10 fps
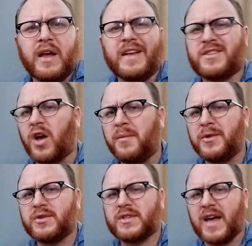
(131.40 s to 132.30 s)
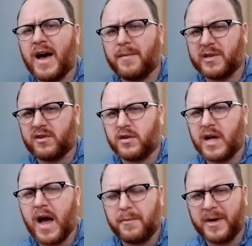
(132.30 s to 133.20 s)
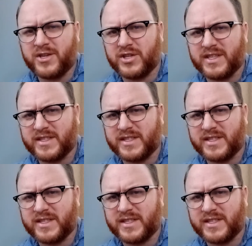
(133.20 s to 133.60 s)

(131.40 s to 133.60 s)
It's almost comical how much this